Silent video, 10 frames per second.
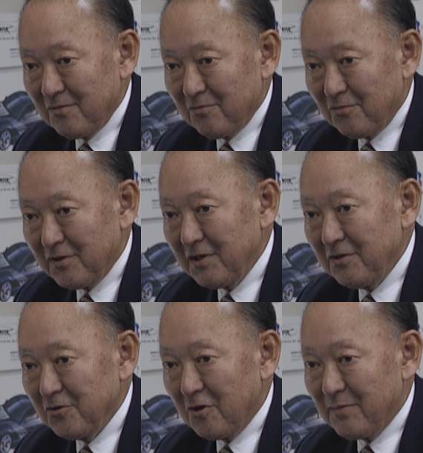what do you
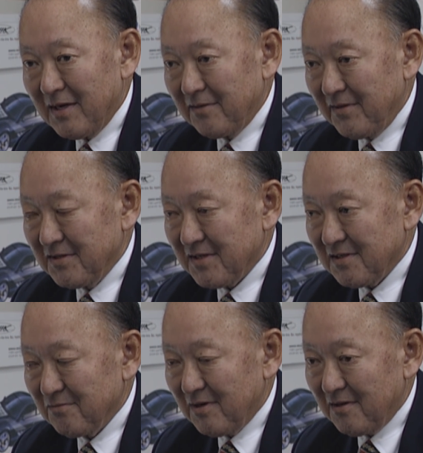know about this? I
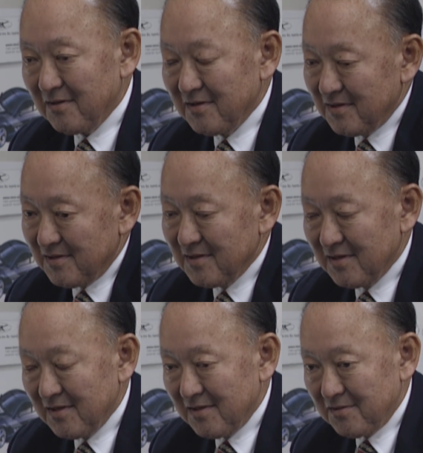said, well,
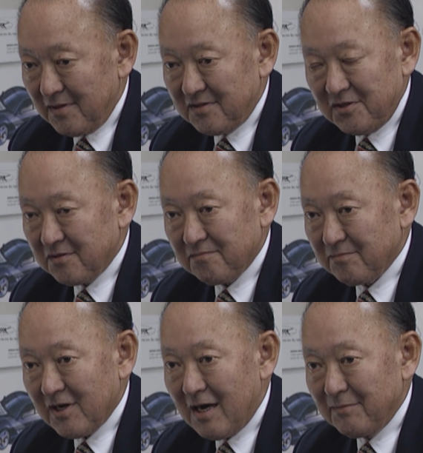it's just
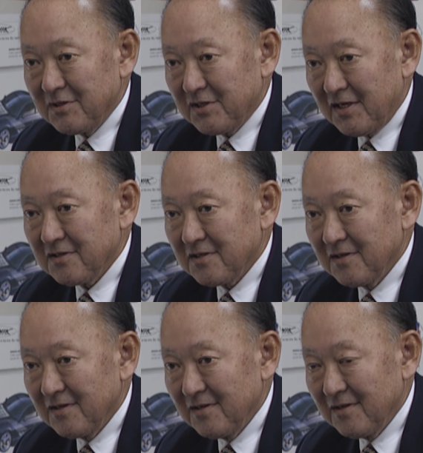common sense.
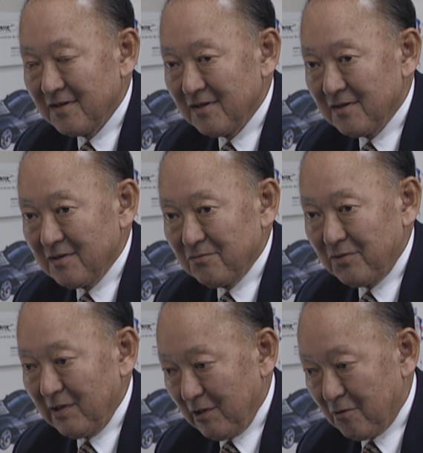We
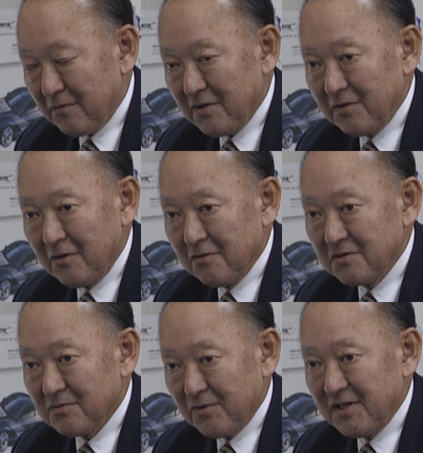lowered the
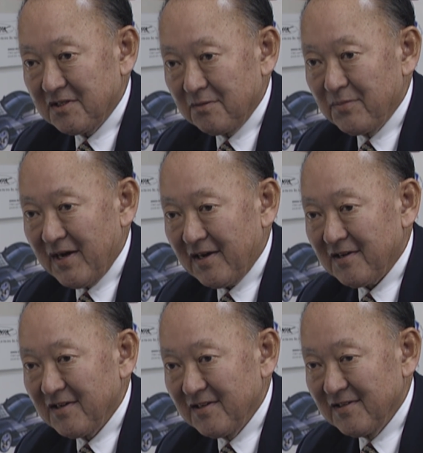nose, raised the back,
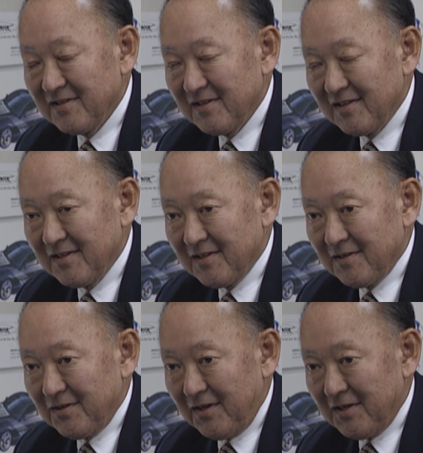
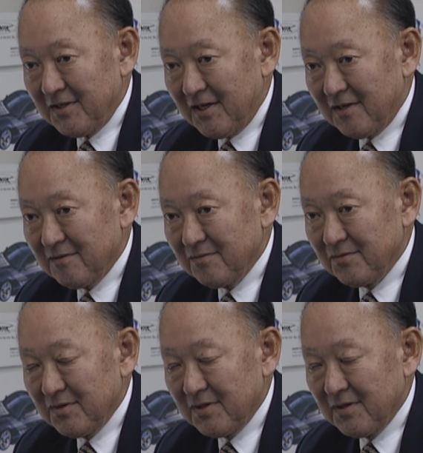and
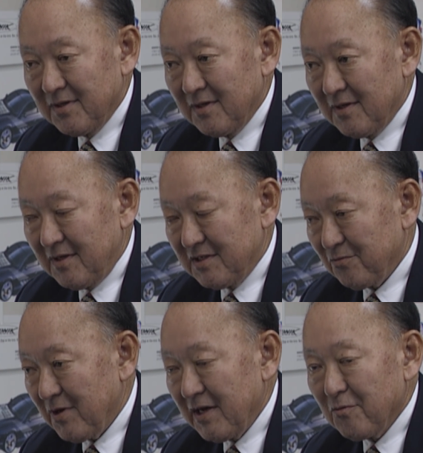he said,
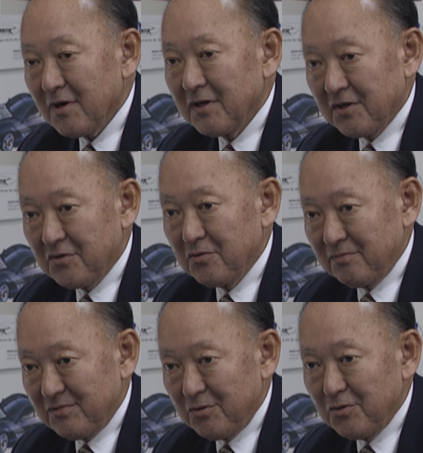why are you running a
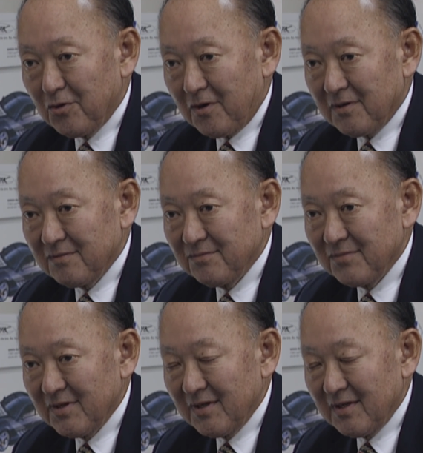two-door?
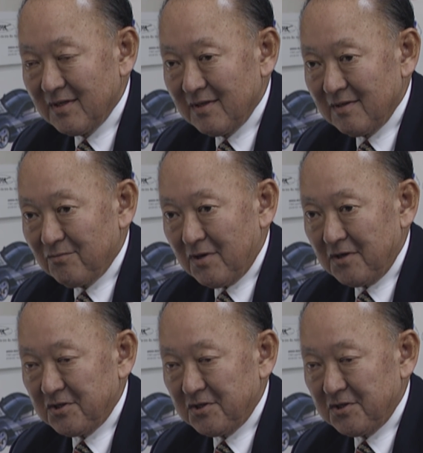Why don't